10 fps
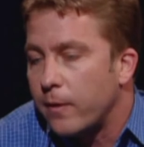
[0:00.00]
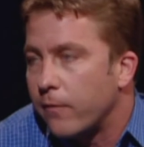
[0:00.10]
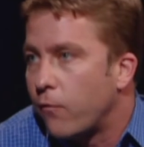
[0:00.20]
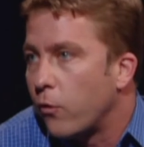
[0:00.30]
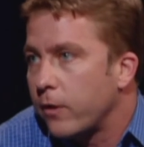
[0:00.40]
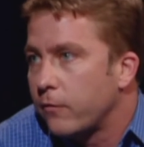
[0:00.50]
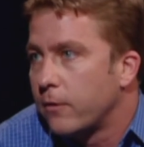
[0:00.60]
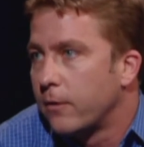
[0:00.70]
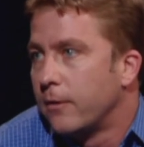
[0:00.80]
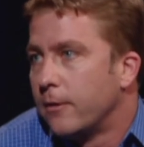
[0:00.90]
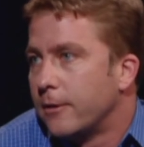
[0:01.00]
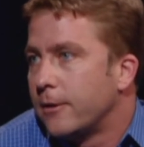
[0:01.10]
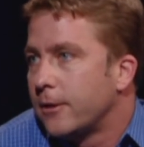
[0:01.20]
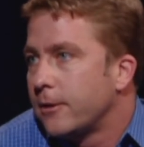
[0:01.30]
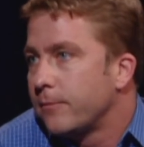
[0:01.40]
made in the forties.
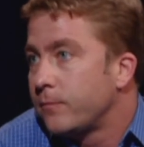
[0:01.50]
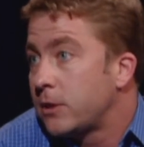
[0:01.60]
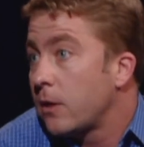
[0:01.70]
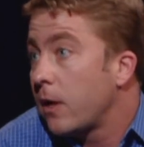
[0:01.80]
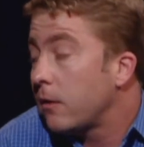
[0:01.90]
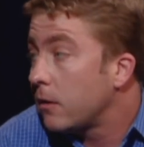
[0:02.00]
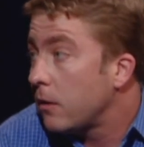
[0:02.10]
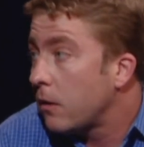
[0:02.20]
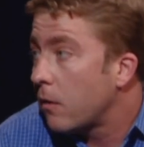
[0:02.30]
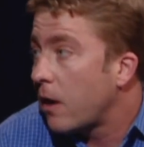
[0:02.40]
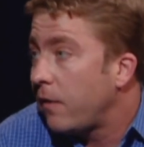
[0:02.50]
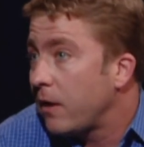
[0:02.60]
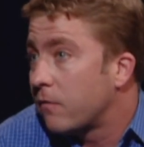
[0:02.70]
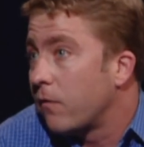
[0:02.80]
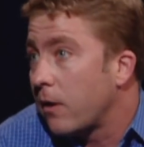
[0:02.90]
Made in the forties. So it, That's you know, great. I think
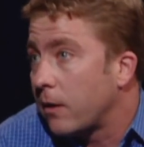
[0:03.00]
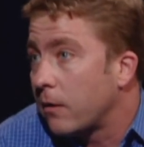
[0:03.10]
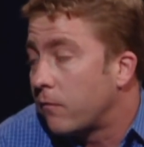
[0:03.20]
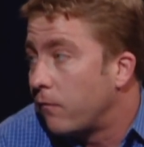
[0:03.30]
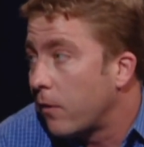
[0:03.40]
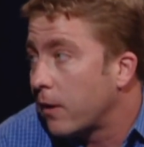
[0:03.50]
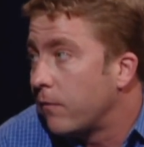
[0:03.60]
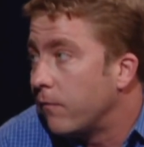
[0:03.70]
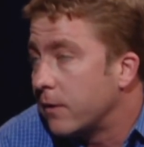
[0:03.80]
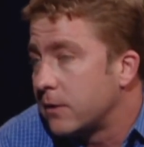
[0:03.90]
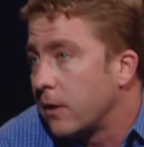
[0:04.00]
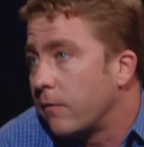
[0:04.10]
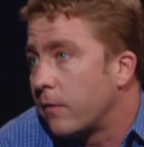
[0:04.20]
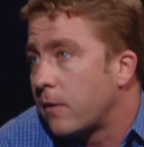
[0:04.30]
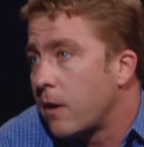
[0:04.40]
it's very it's very convincing of
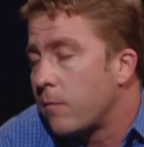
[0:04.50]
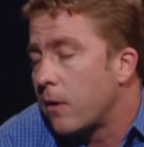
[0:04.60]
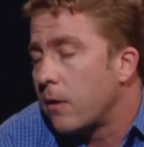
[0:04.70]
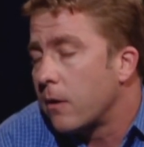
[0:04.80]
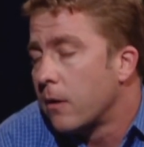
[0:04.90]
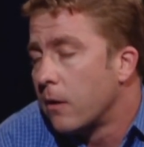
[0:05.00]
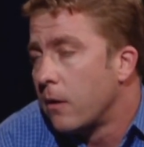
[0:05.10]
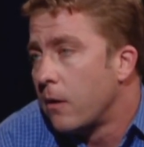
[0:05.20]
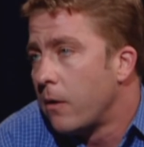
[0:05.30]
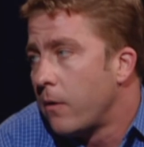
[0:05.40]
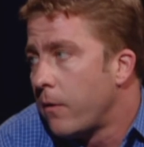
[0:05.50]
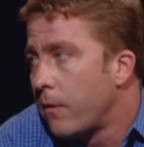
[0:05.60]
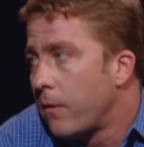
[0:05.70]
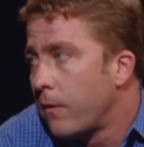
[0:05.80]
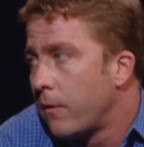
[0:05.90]
the time period. Mm-hmm. Yeah,
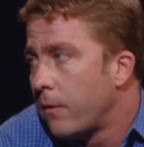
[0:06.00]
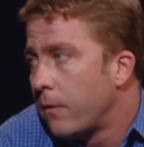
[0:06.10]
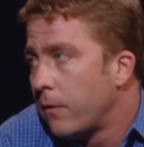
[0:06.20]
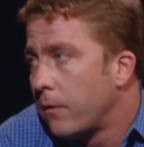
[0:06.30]
we actually shot